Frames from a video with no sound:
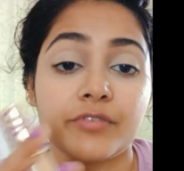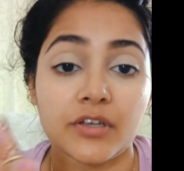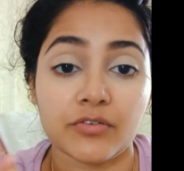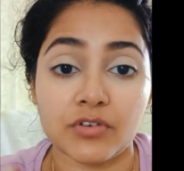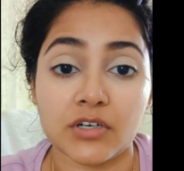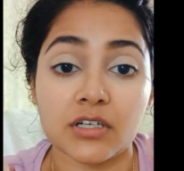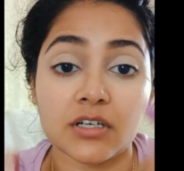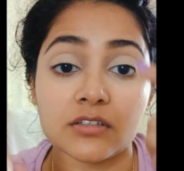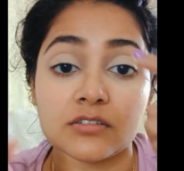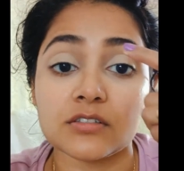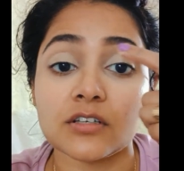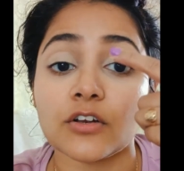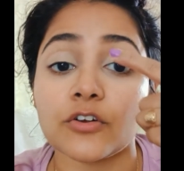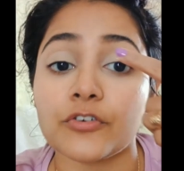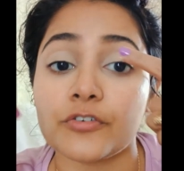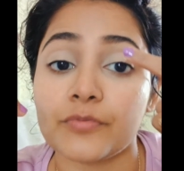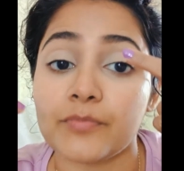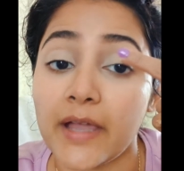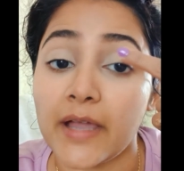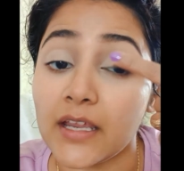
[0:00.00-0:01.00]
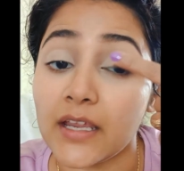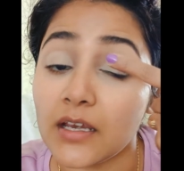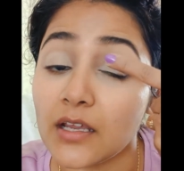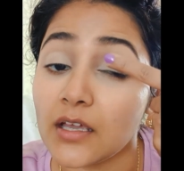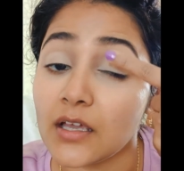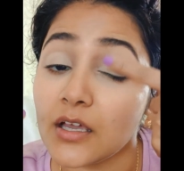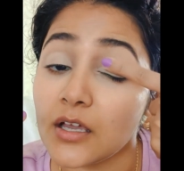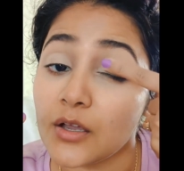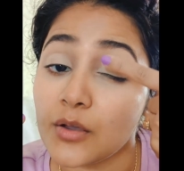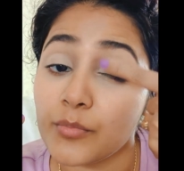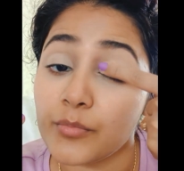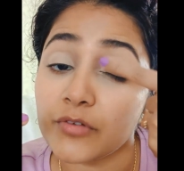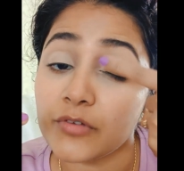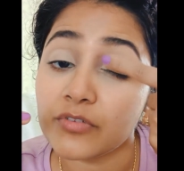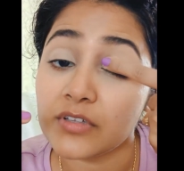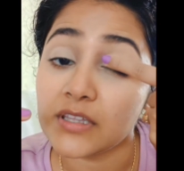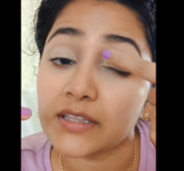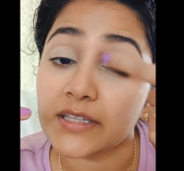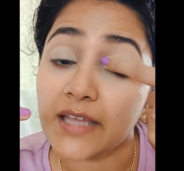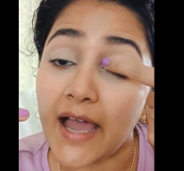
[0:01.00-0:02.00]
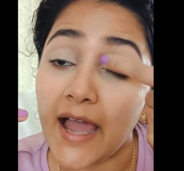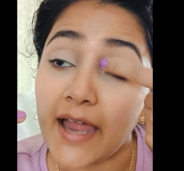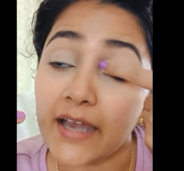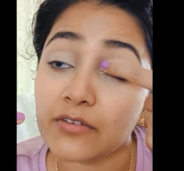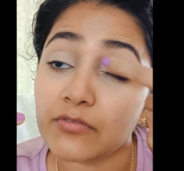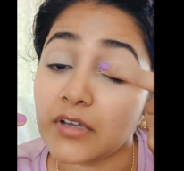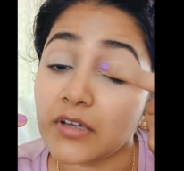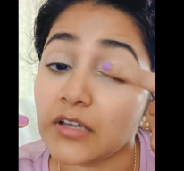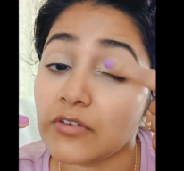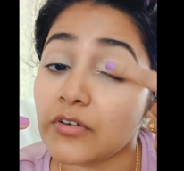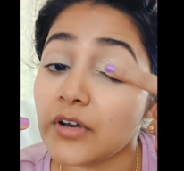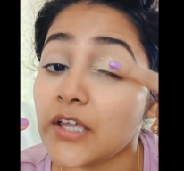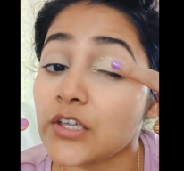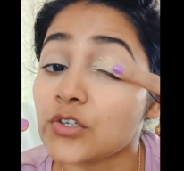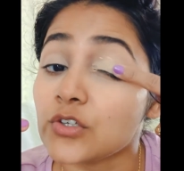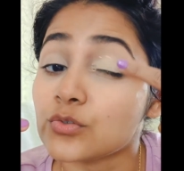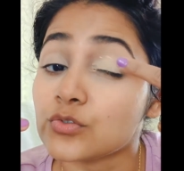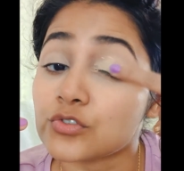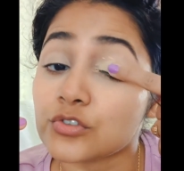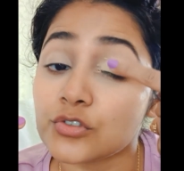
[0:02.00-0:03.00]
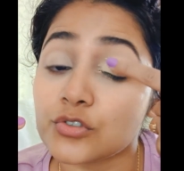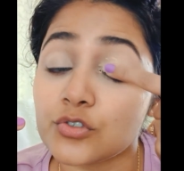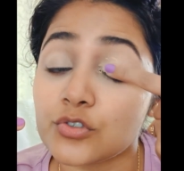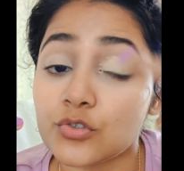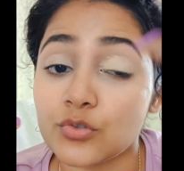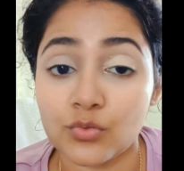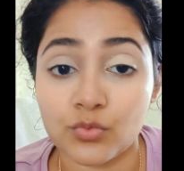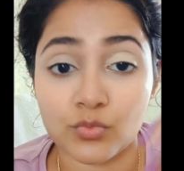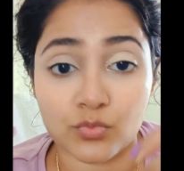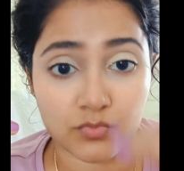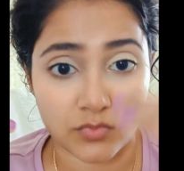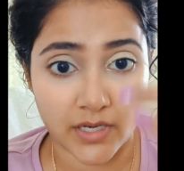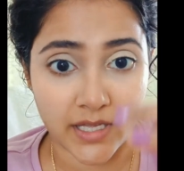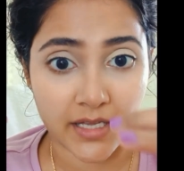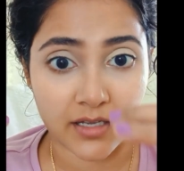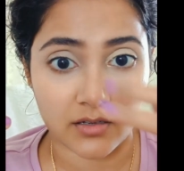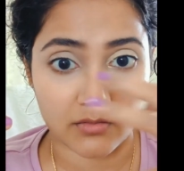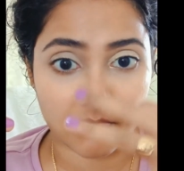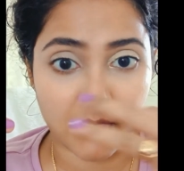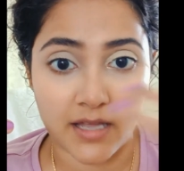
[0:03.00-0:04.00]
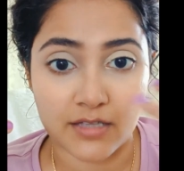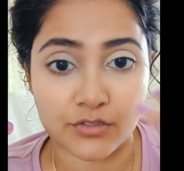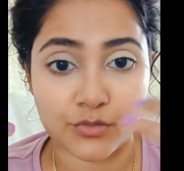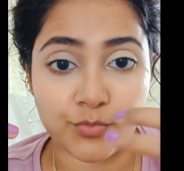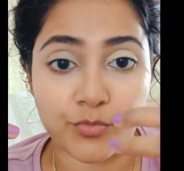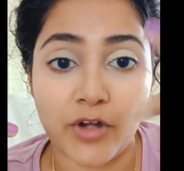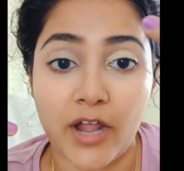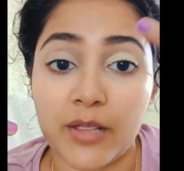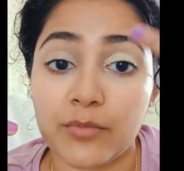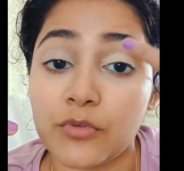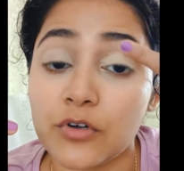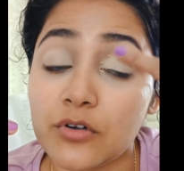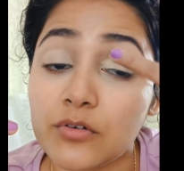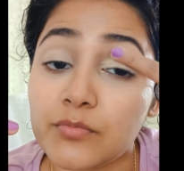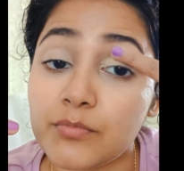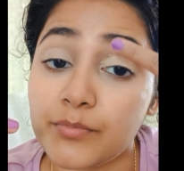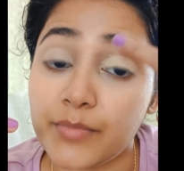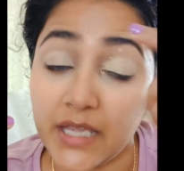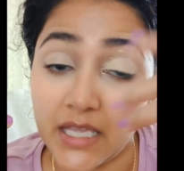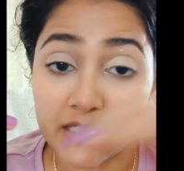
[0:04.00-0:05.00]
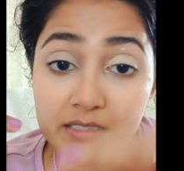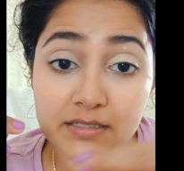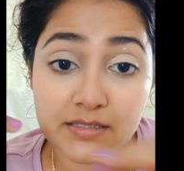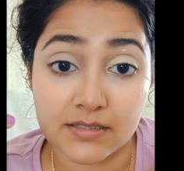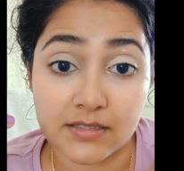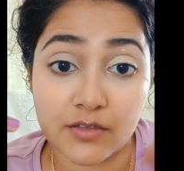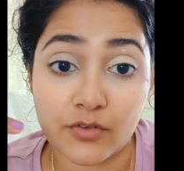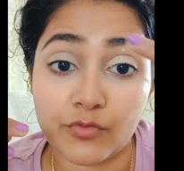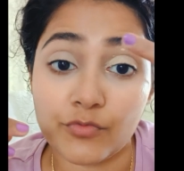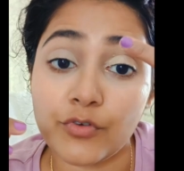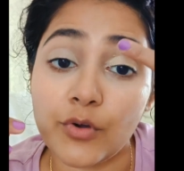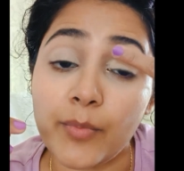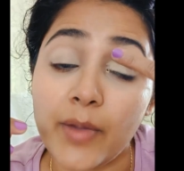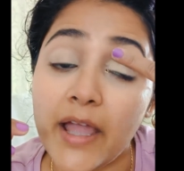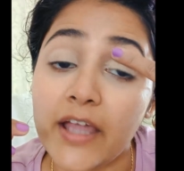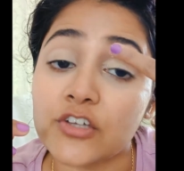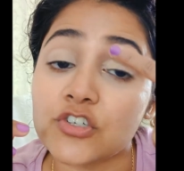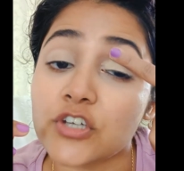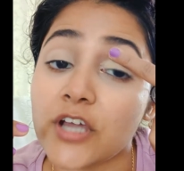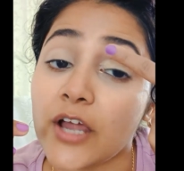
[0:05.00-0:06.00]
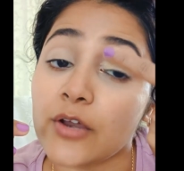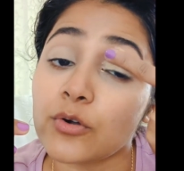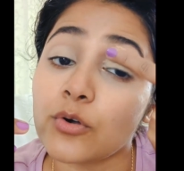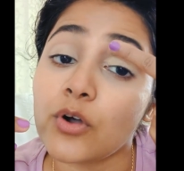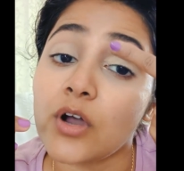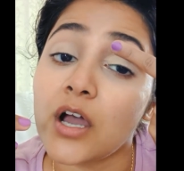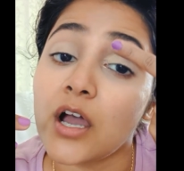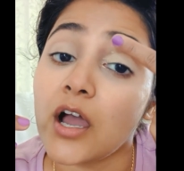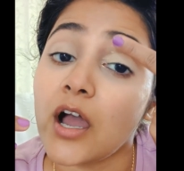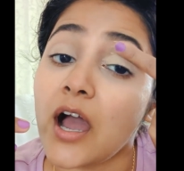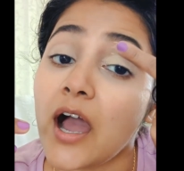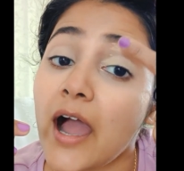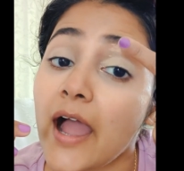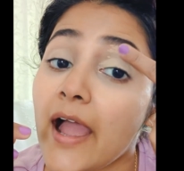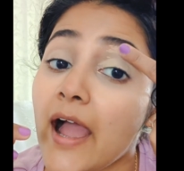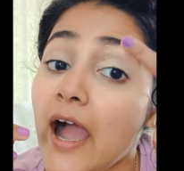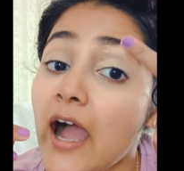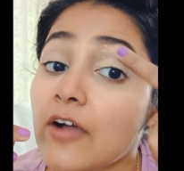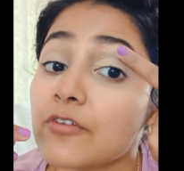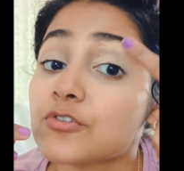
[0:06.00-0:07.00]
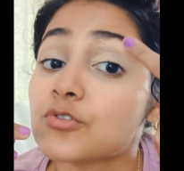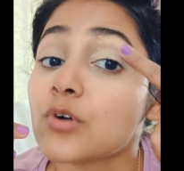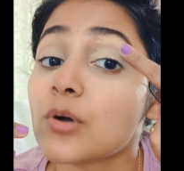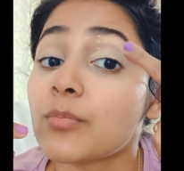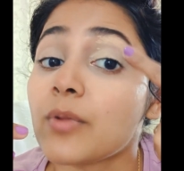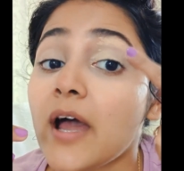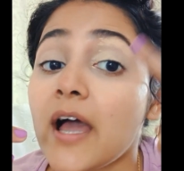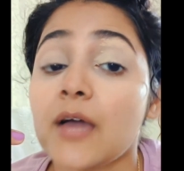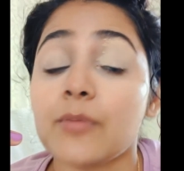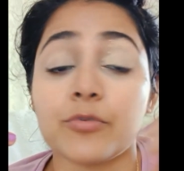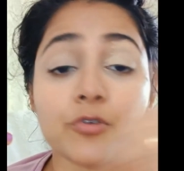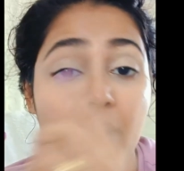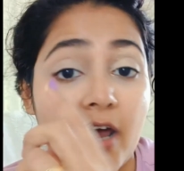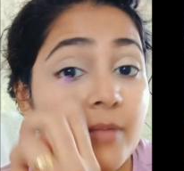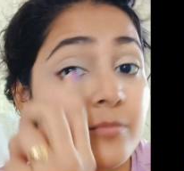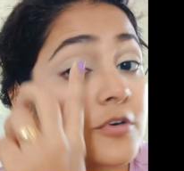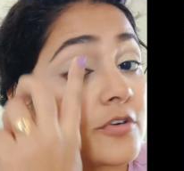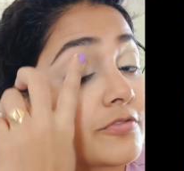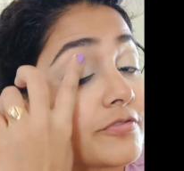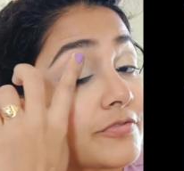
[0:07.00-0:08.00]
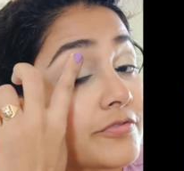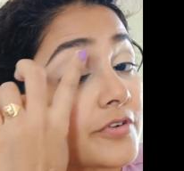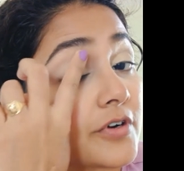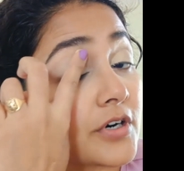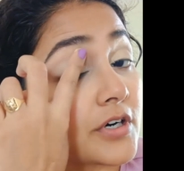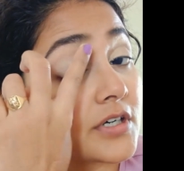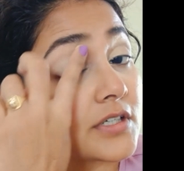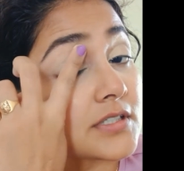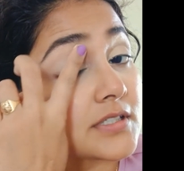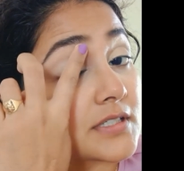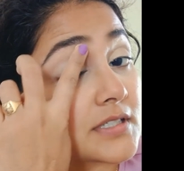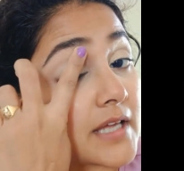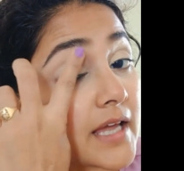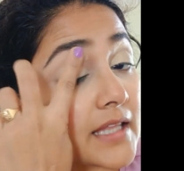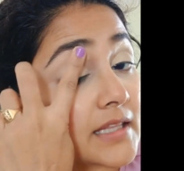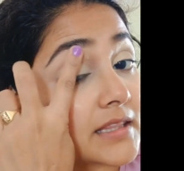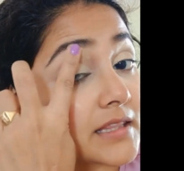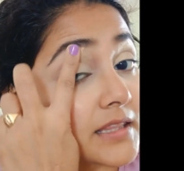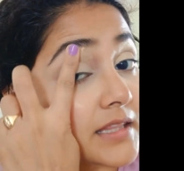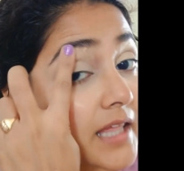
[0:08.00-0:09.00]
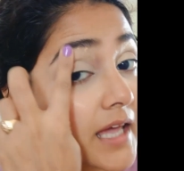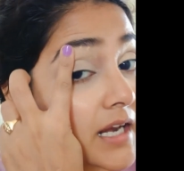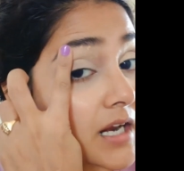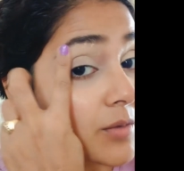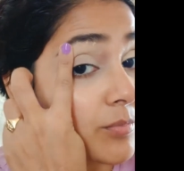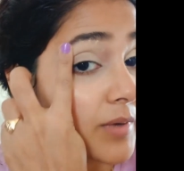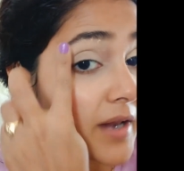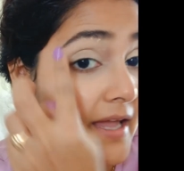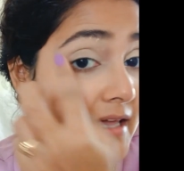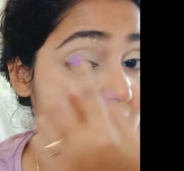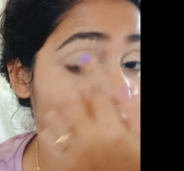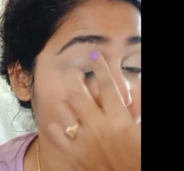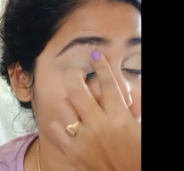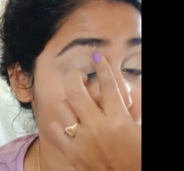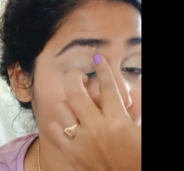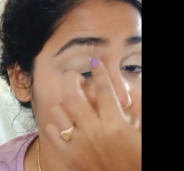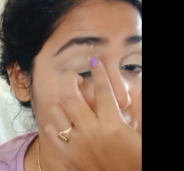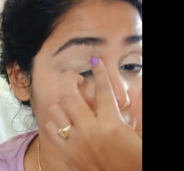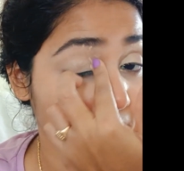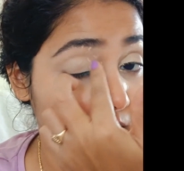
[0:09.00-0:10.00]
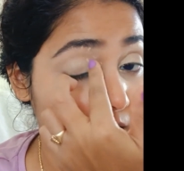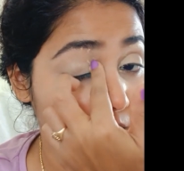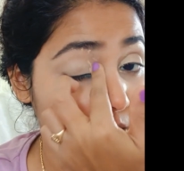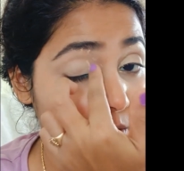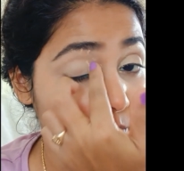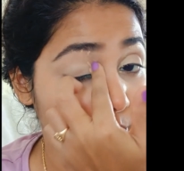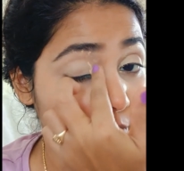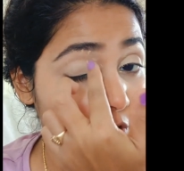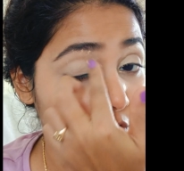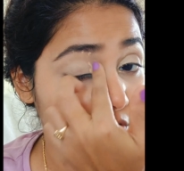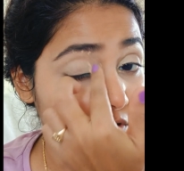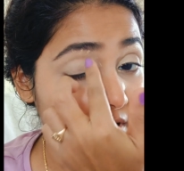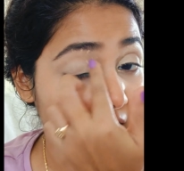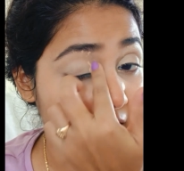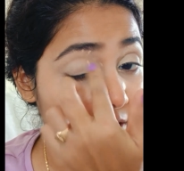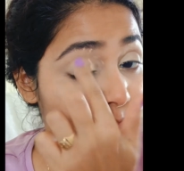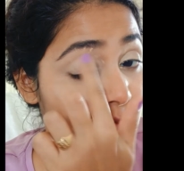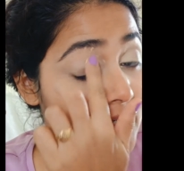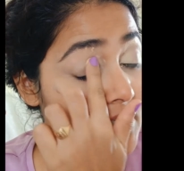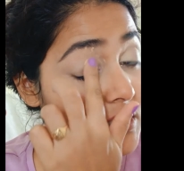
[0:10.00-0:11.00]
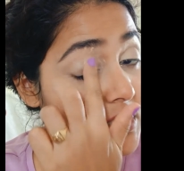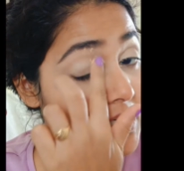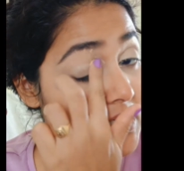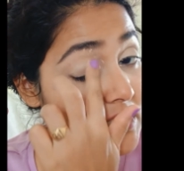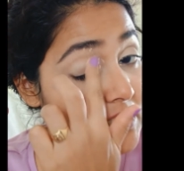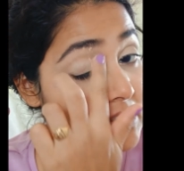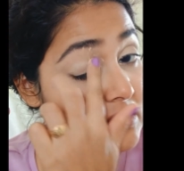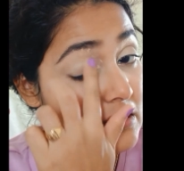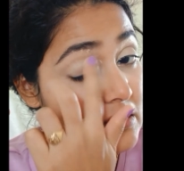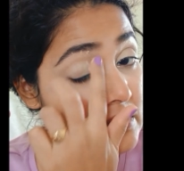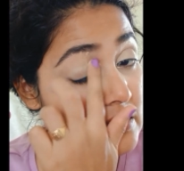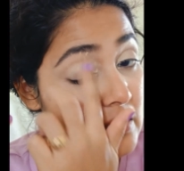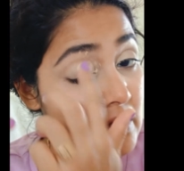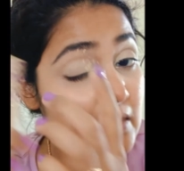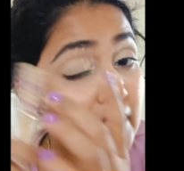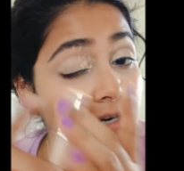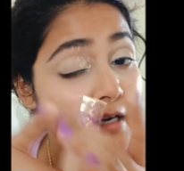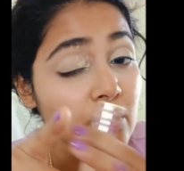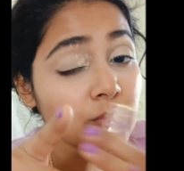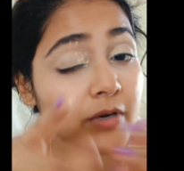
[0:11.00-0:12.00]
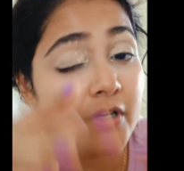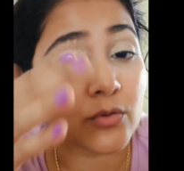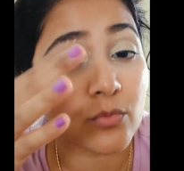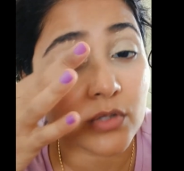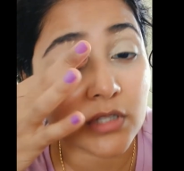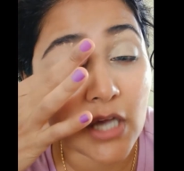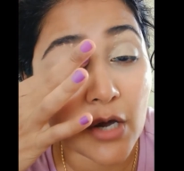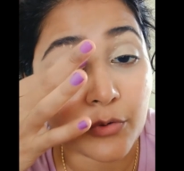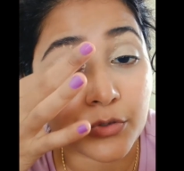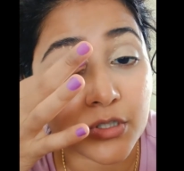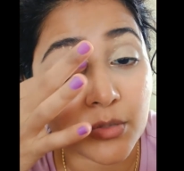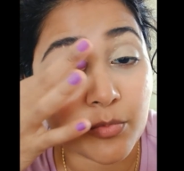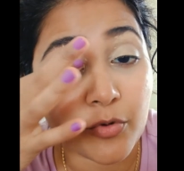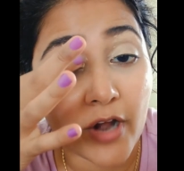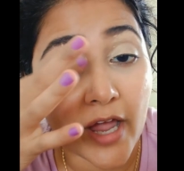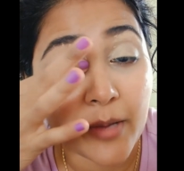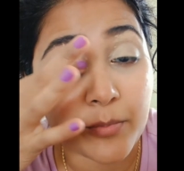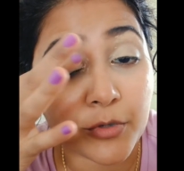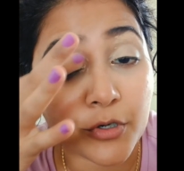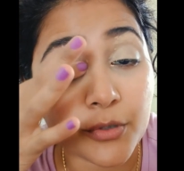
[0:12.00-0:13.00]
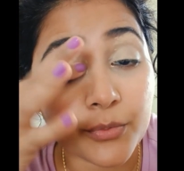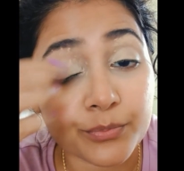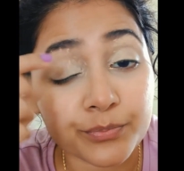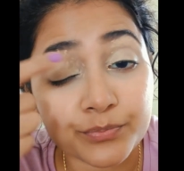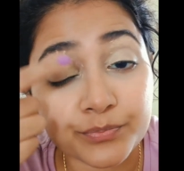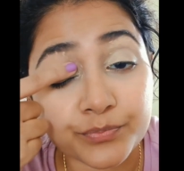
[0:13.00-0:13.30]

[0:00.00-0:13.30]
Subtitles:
favorite concealer of mine. But with that, whenever I use it to like as a primer base for my eyeshadow, I have to apply a primer first and then apply that, because that one creases a little bit without the primer.